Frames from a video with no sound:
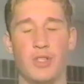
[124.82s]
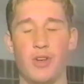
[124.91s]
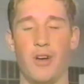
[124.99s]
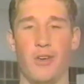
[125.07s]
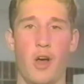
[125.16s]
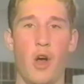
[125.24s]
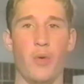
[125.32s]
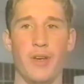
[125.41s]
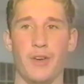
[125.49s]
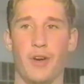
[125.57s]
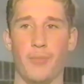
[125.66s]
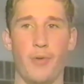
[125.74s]
struggled all
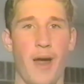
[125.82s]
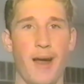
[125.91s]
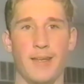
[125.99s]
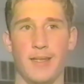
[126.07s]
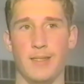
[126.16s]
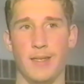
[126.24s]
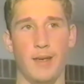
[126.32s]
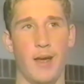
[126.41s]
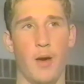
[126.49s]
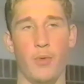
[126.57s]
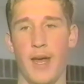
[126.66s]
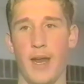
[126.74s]
week during practice, and
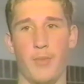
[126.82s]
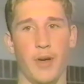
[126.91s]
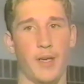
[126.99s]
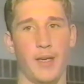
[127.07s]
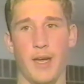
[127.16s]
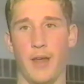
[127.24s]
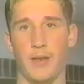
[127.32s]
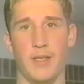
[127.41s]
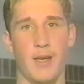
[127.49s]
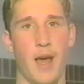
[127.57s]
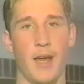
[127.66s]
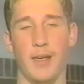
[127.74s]
uh, we had to bring it together
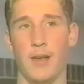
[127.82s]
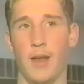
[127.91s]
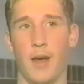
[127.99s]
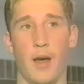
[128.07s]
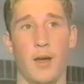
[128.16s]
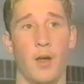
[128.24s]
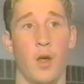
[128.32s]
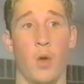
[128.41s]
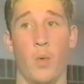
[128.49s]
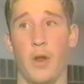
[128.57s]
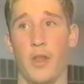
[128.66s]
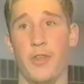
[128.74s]
tonight. And uh,
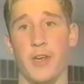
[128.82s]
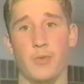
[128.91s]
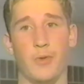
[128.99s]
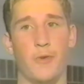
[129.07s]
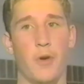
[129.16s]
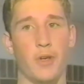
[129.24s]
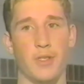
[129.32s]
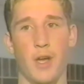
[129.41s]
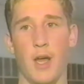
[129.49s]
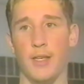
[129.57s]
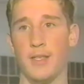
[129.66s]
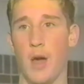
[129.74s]
one of the things we focused
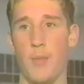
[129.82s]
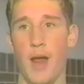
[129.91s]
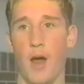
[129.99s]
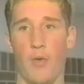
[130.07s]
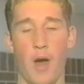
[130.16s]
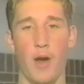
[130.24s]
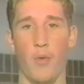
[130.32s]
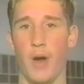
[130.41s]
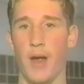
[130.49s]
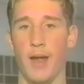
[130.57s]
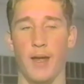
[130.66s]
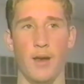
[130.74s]
on is coming out right
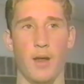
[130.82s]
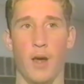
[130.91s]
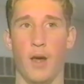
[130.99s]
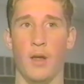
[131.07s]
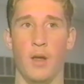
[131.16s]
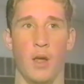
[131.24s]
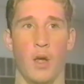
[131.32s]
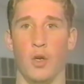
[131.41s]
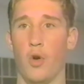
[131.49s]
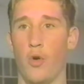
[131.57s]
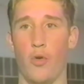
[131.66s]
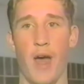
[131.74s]
away and uh,
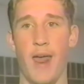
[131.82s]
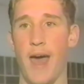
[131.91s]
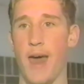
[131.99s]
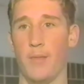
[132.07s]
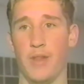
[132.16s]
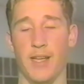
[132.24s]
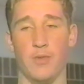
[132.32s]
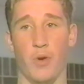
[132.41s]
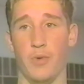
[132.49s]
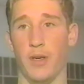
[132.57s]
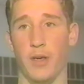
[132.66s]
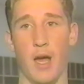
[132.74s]
going right at them, and that's
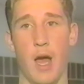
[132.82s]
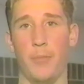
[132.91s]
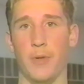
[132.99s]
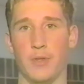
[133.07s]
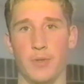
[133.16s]
what we accomplished.